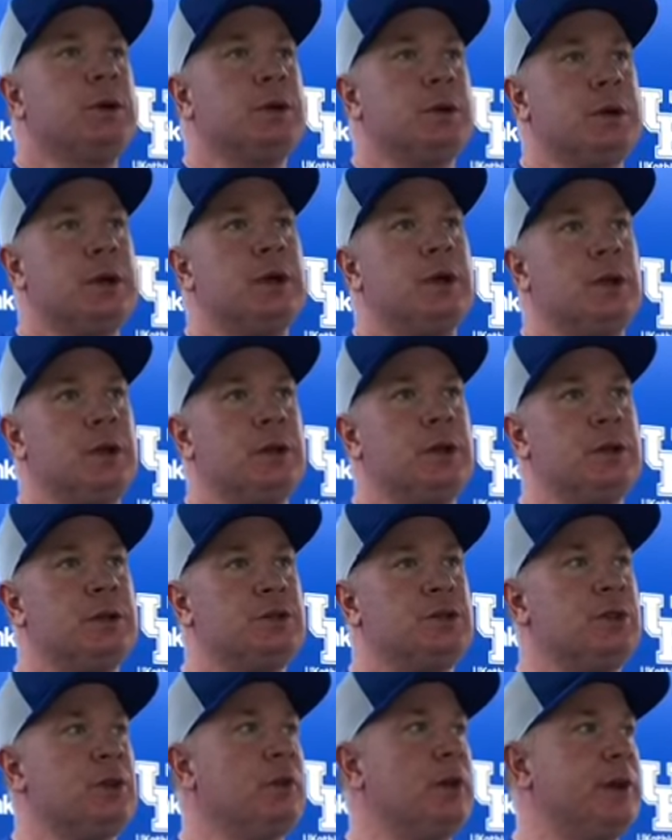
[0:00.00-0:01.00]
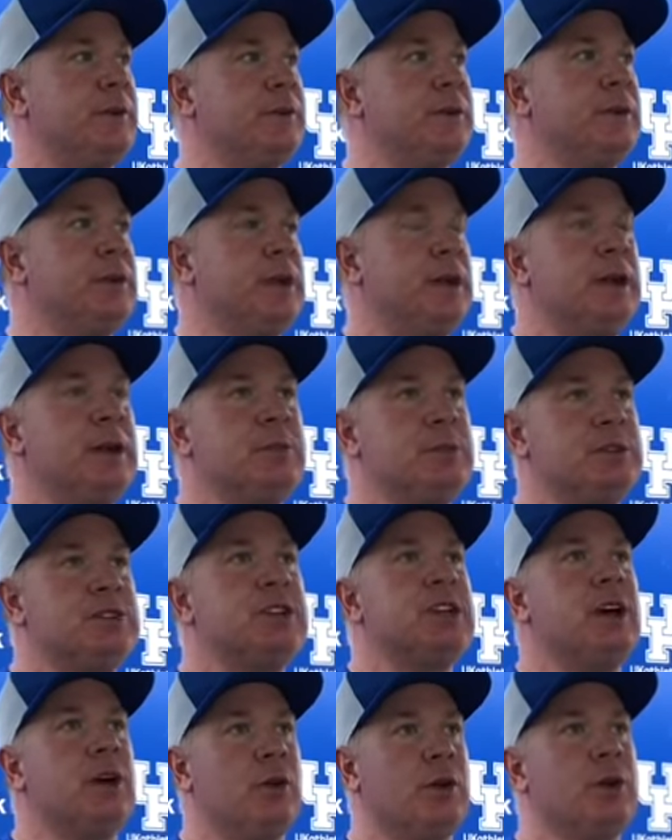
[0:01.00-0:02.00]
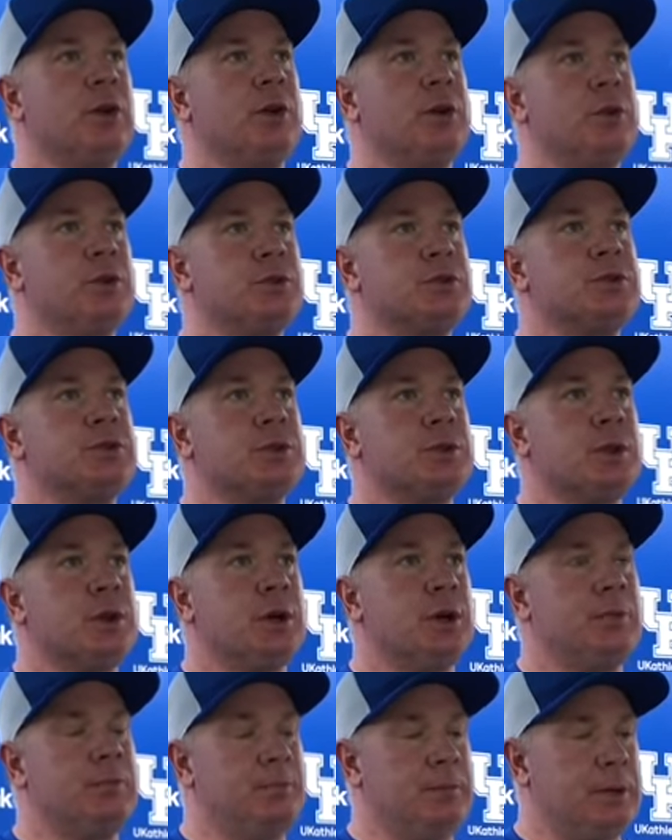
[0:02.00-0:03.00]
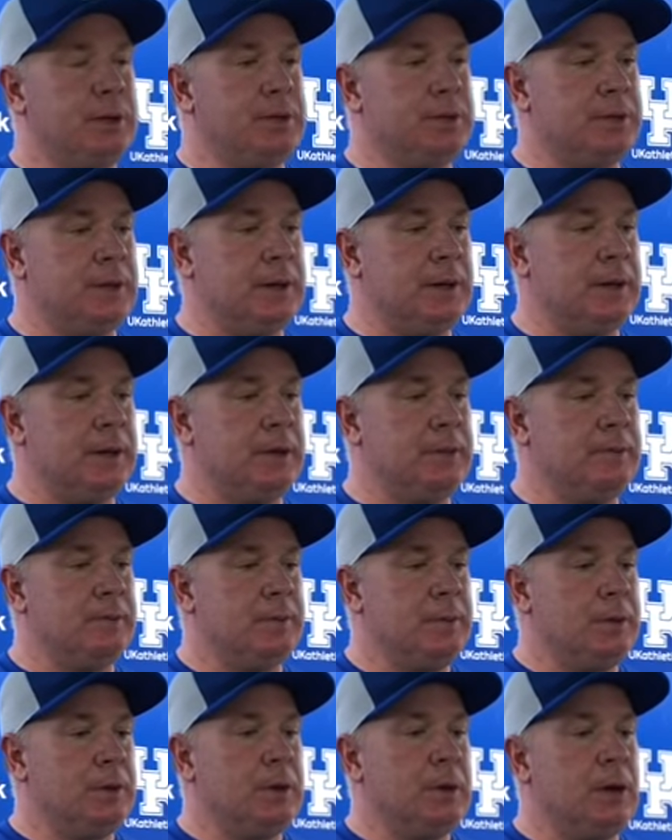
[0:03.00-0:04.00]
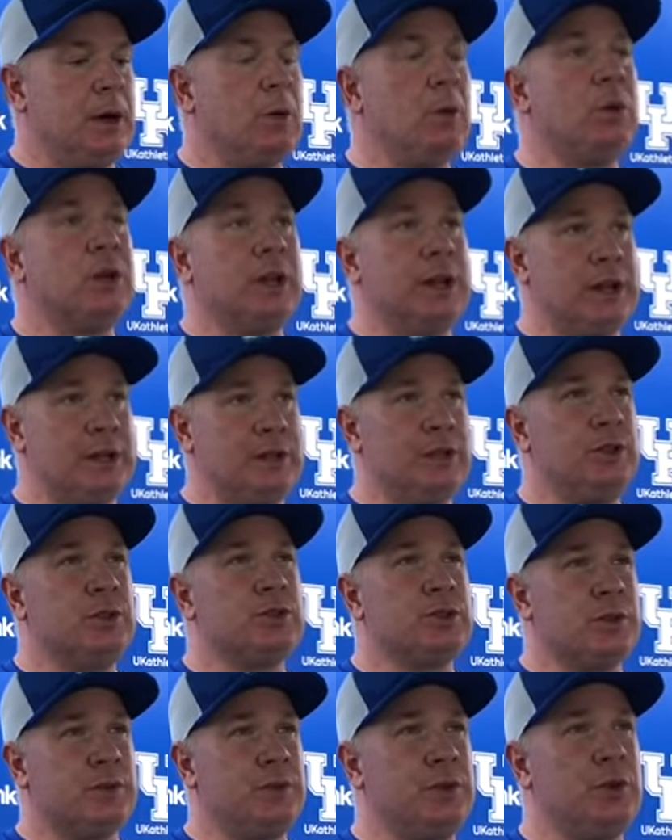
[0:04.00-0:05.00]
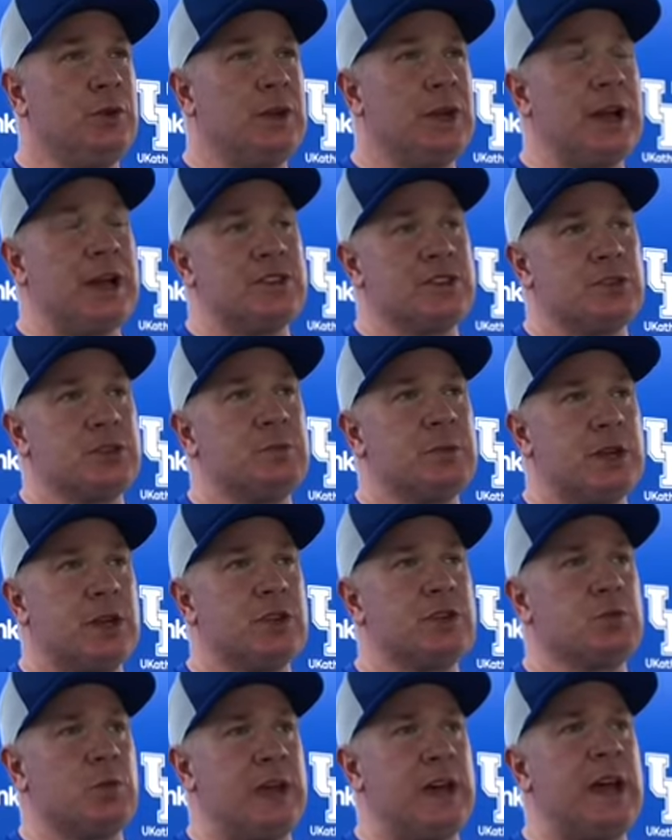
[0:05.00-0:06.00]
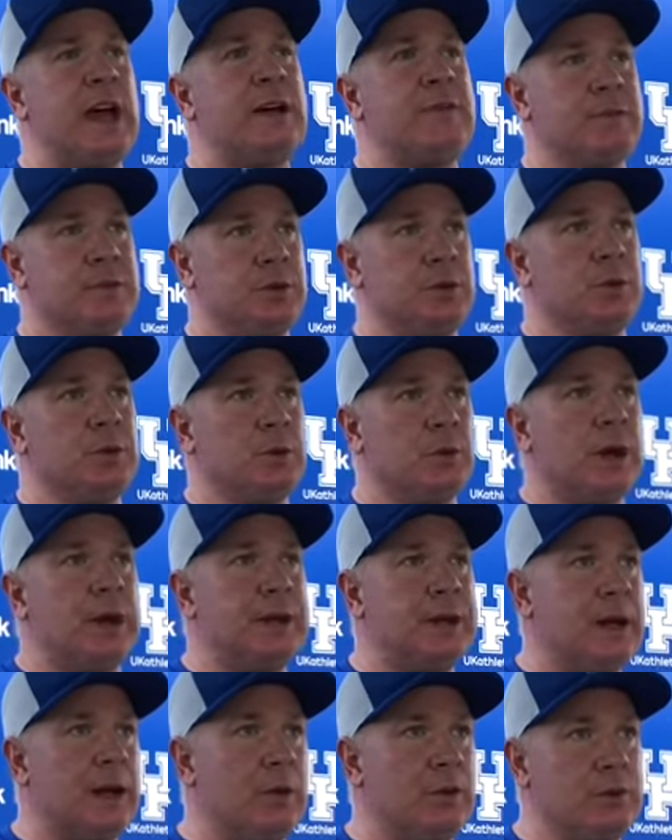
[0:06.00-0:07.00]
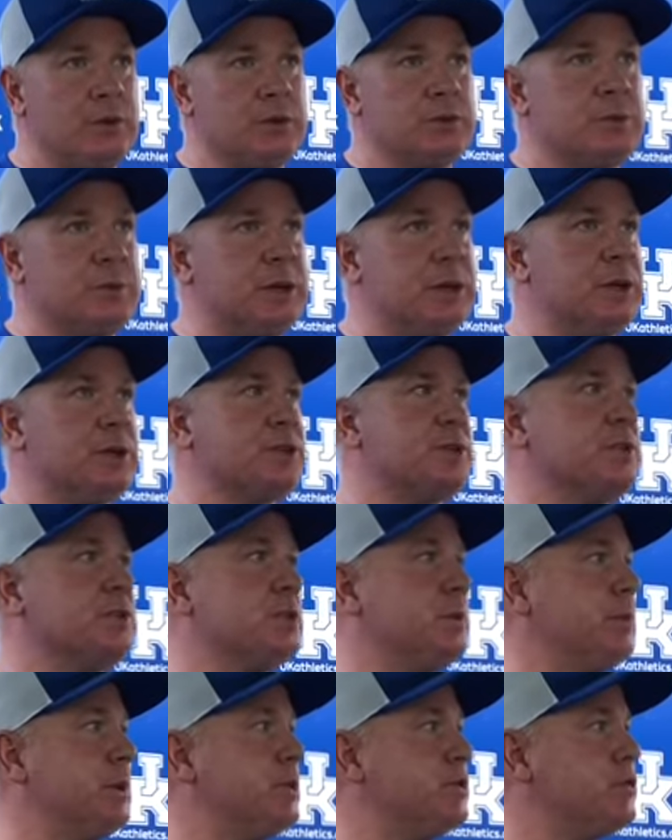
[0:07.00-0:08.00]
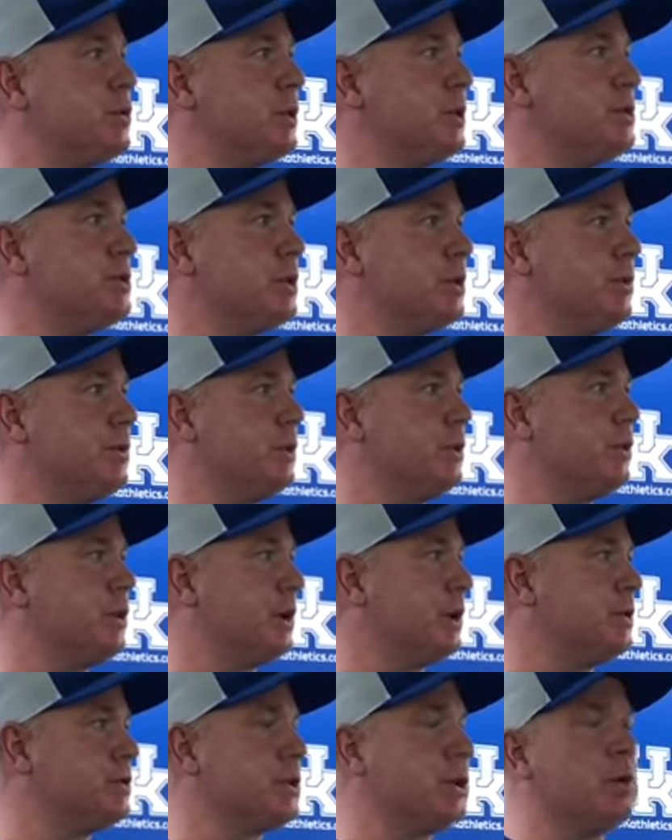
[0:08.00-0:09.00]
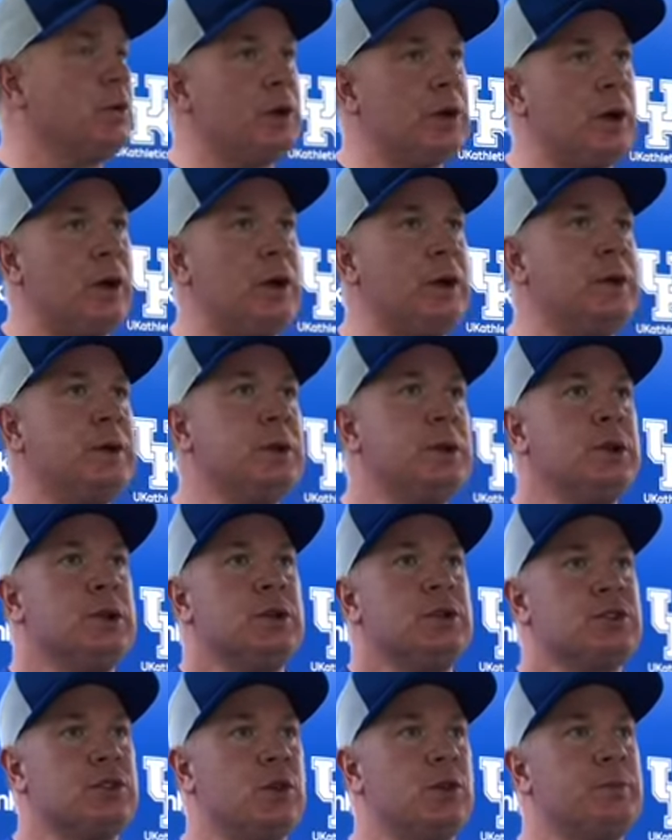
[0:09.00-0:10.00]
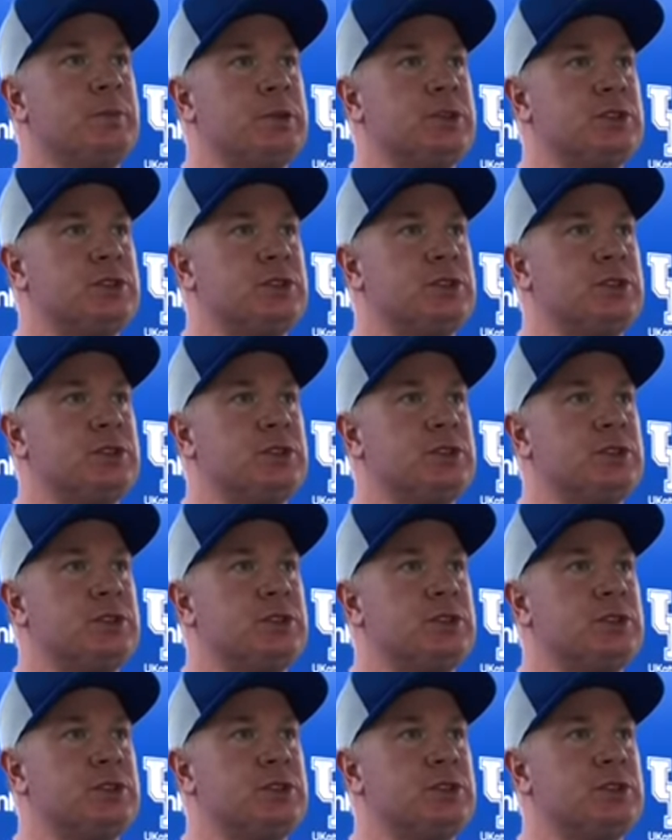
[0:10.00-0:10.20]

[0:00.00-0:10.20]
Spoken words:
I'll let you know after the game and see how it goes. I would like to use a few guys just because we have to right now, just because of some injuries and a few things going on, certain